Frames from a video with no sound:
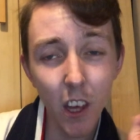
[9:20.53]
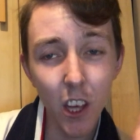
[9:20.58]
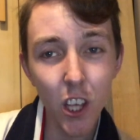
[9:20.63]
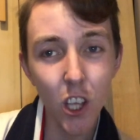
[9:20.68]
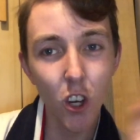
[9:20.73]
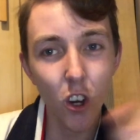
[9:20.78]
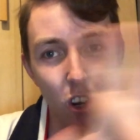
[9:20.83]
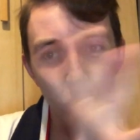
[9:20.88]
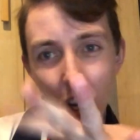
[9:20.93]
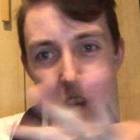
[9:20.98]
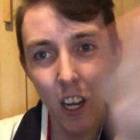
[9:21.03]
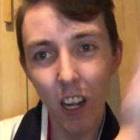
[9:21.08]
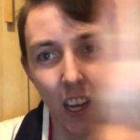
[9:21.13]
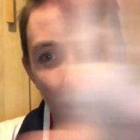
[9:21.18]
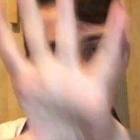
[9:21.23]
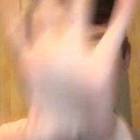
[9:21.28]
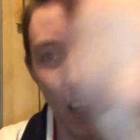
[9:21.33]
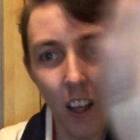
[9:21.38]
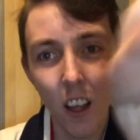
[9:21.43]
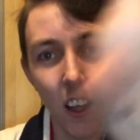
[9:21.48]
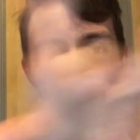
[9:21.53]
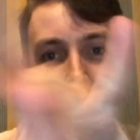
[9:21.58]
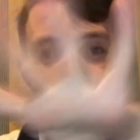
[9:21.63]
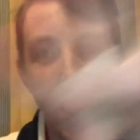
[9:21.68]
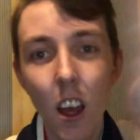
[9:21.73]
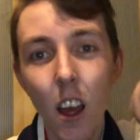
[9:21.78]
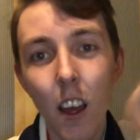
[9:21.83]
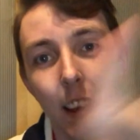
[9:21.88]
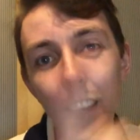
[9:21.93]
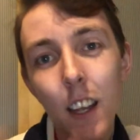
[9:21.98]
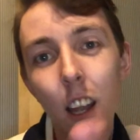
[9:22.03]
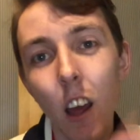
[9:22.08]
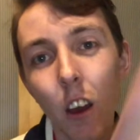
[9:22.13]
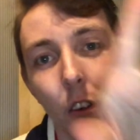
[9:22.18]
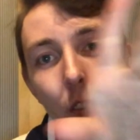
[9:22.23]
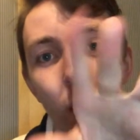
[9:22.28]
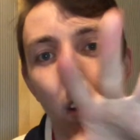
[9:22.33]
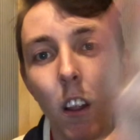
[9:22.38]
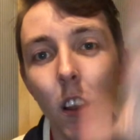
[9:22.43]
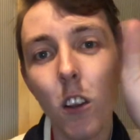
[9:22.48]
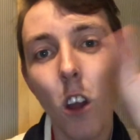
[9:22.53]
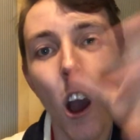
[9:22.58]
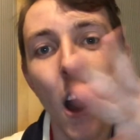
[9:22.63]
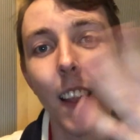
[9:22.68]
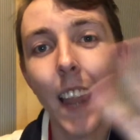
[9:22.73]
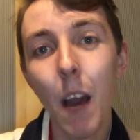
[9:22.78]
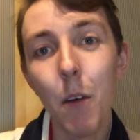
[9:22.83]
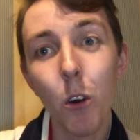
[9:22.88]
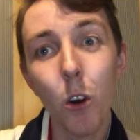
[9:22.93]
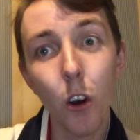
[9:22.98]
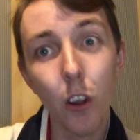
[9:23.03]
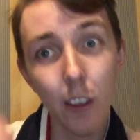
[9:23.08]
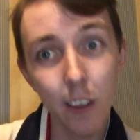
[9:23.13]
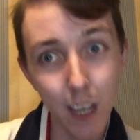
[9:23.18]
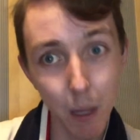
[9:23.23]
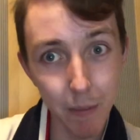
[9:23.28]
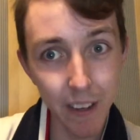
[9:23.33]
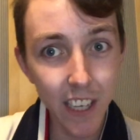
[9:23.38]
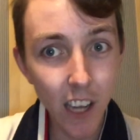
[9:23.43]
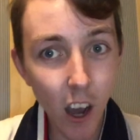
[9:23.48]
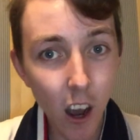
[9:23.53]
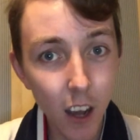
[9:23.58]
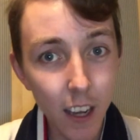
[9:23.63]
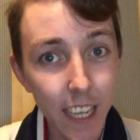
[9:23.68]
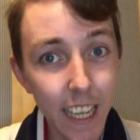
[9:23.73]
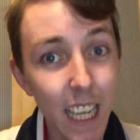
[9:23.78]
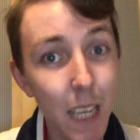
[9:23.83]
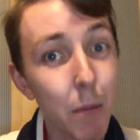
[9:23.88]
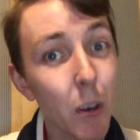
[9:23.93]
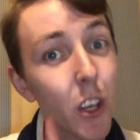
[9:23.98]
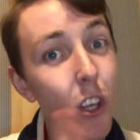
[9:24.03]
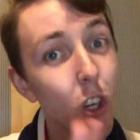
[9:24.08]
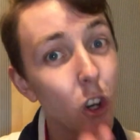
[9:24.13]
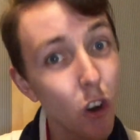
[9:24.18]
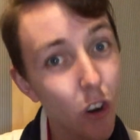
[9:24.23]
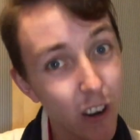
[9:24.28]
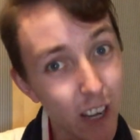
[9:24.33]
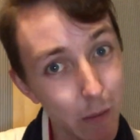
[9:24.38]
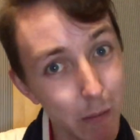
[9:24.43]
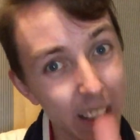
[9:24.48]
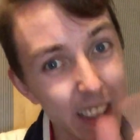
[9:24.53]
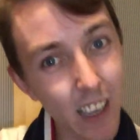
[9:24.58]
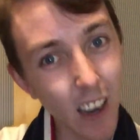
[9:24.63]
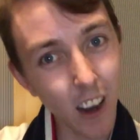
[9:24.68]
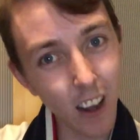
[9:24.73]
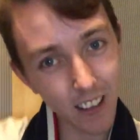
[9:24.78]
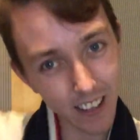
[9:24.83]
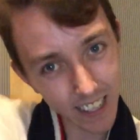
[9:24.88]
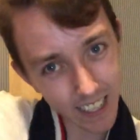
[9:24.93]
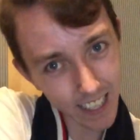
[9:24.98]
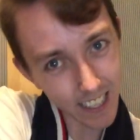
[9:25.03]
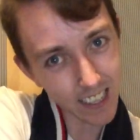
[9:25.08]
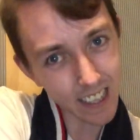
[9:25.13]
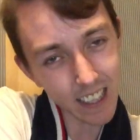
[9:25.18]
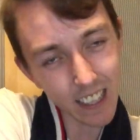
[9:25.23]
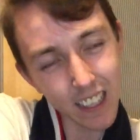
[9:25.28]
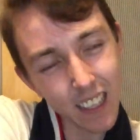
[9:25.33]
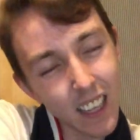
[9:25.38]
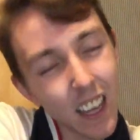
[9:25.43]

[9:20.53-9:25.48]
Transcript: You're gonna, you know, not allow us to be tardied, but you're gonna be tardied?